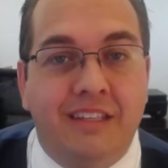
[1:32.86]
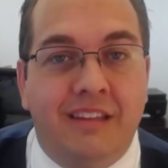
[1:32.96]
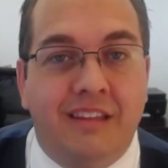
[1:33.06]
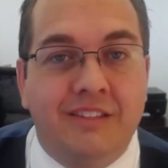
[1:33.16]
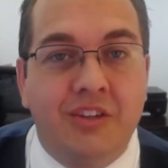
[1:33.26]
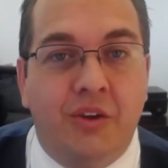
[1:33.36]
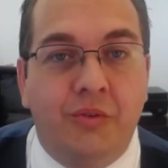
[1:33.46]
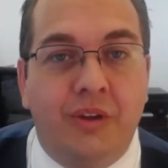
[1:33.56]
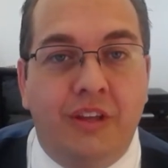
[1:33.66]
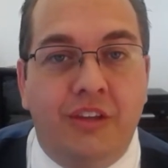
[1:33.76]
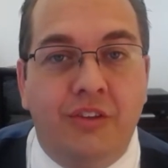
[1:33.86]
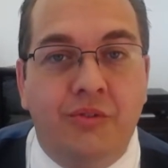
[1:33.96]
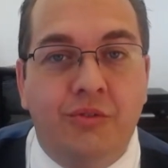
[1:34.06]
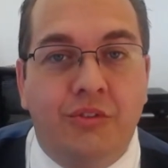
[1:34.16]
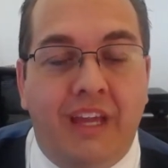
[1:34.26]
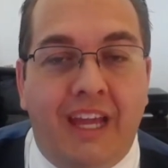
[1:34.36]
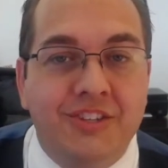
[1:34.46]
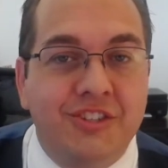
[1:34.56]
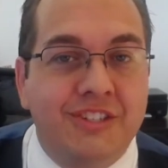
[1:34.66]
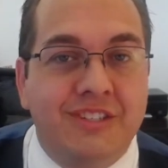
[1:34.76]
So you can't
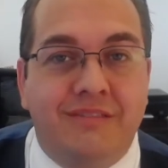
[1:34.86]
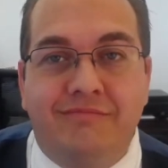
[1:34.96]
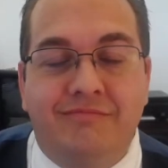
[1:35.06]
just,